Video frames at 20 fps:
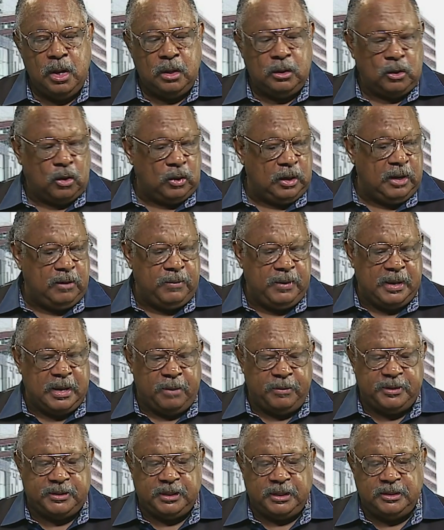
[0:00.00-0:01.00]
Don't leave me
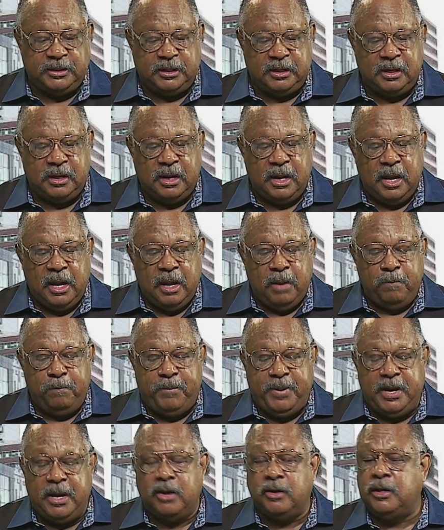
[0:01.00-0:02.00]
yet, Mister Engineer.
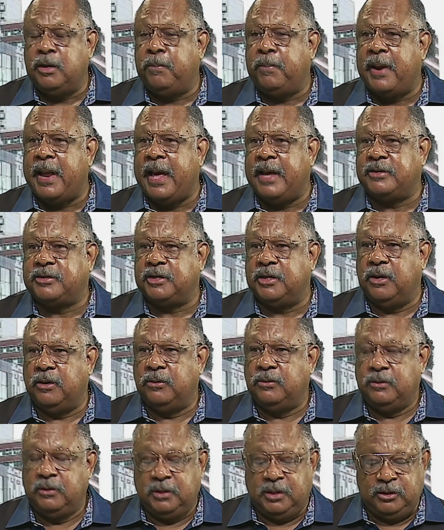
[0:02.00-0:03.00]
Bill de
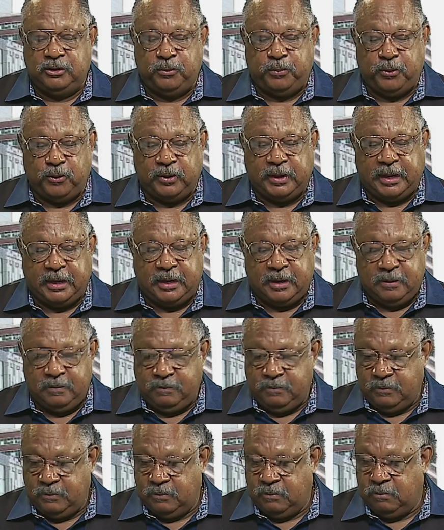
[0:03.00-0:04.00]
Blasio, could you pull that up?
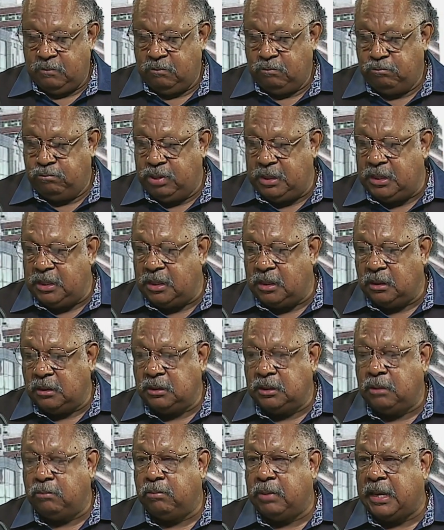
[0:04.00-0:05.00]
Bill
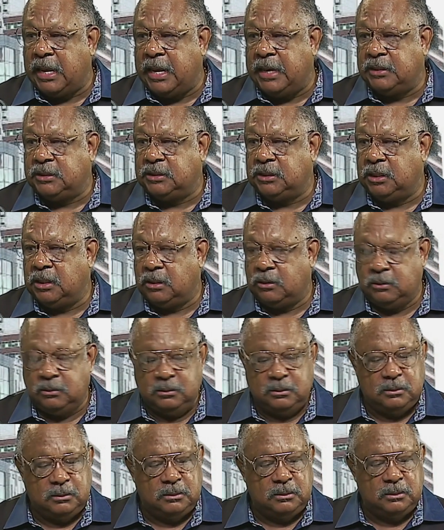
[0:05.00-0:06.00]
de Blasio
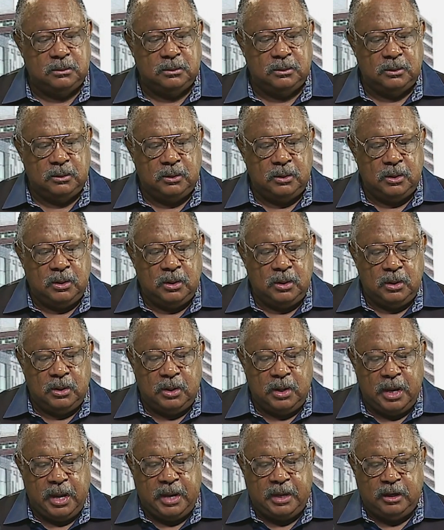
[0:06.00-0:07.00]

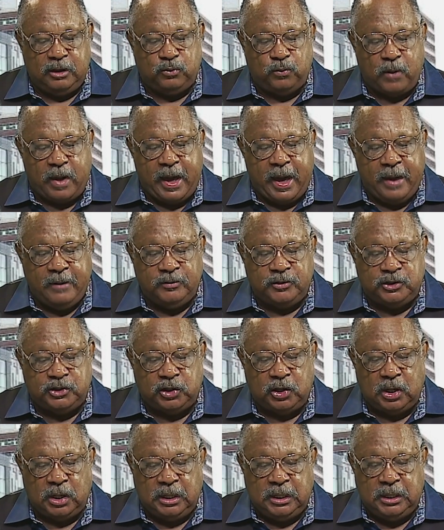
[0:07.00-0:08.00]
and his wife,
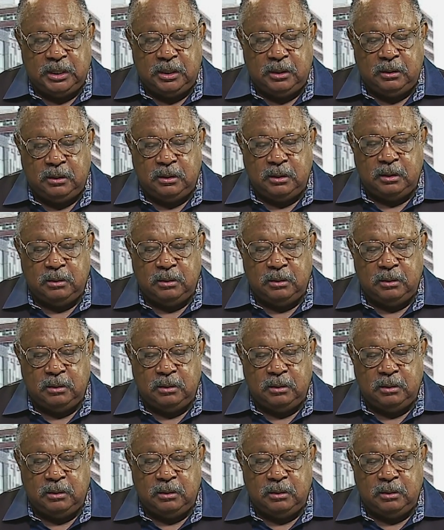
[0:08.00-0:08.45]
Chirlane